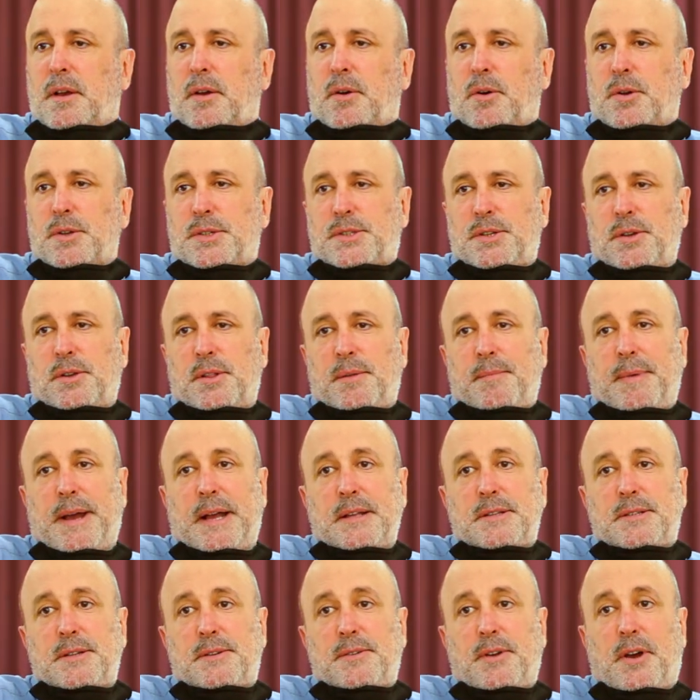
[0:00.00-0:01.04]
Also the
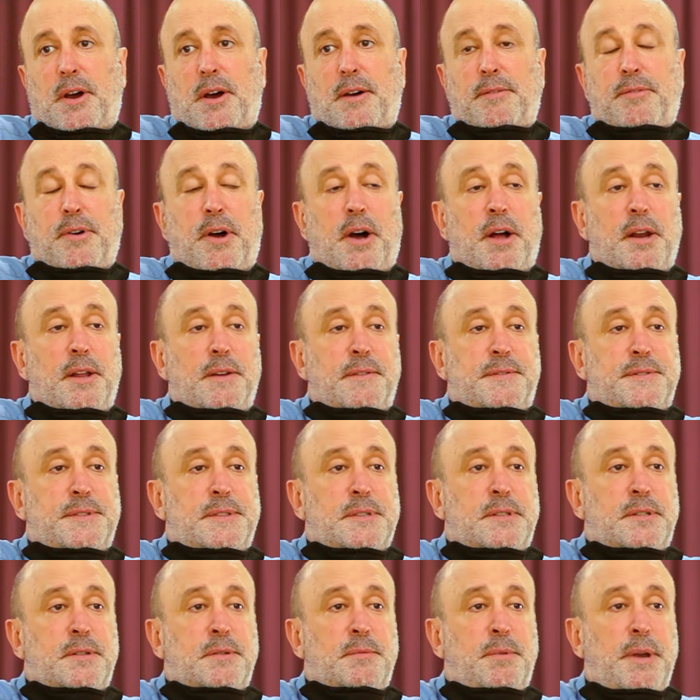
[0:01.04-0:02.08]
mountain of
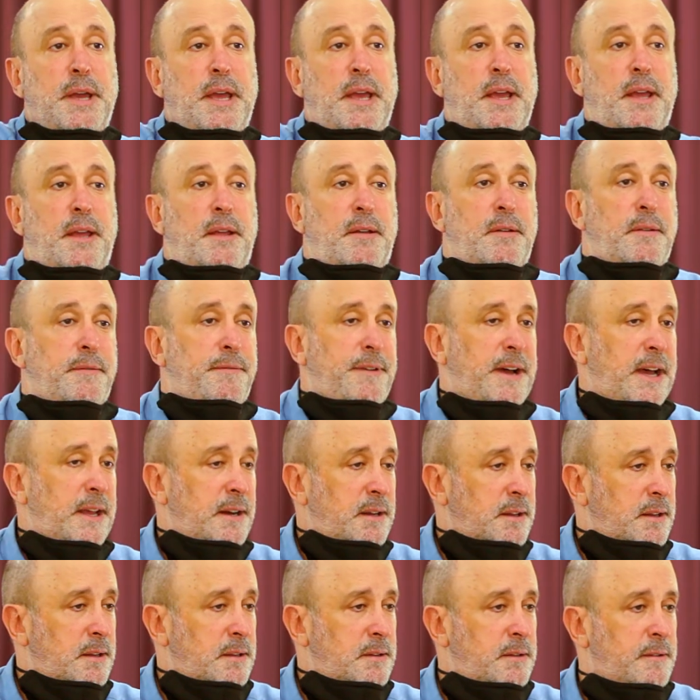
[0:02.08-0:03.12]
Olives, where
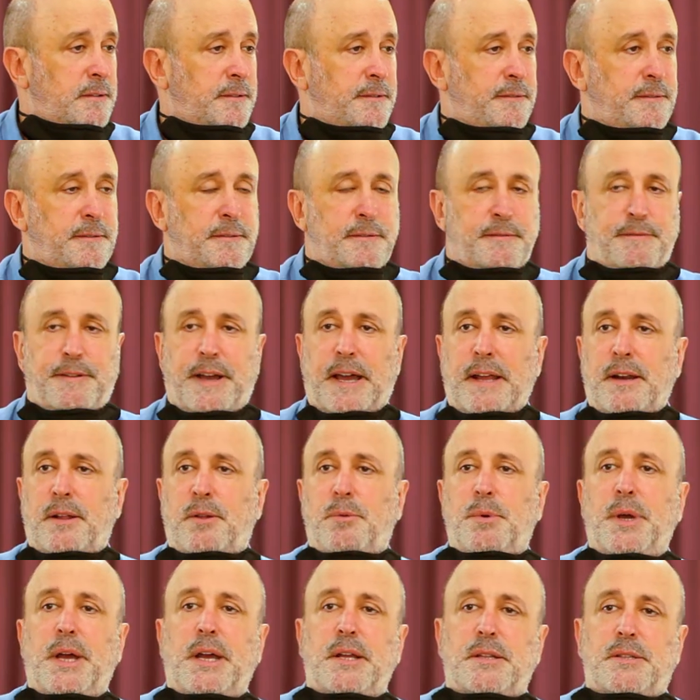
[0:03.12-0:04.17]
final, final
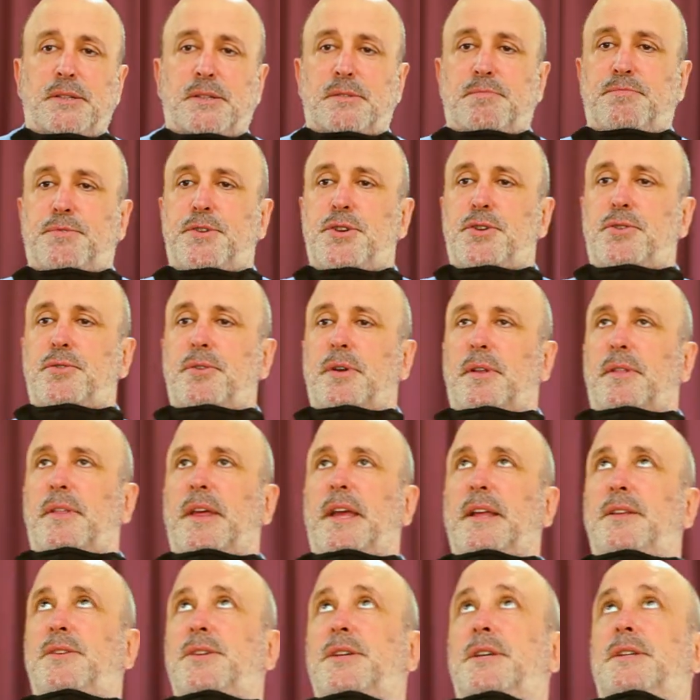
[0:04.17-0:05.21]
words, and
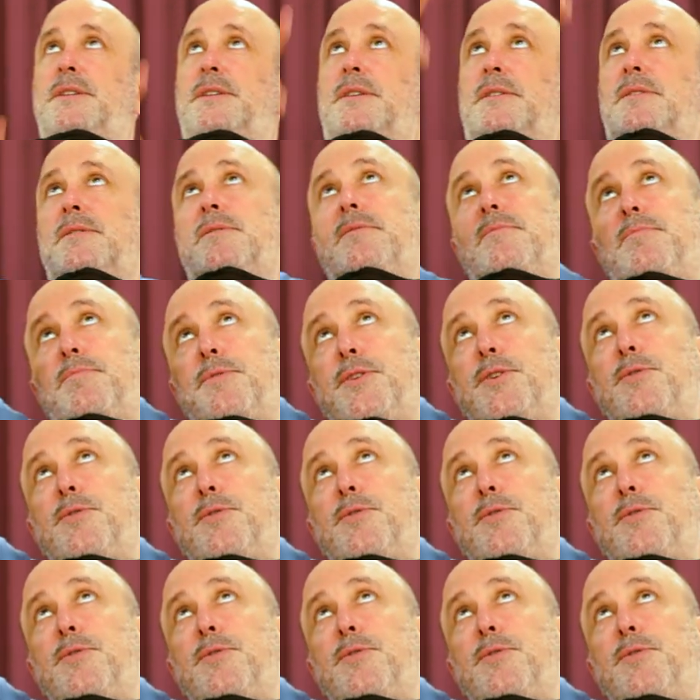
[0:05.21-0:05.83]
there Jesus.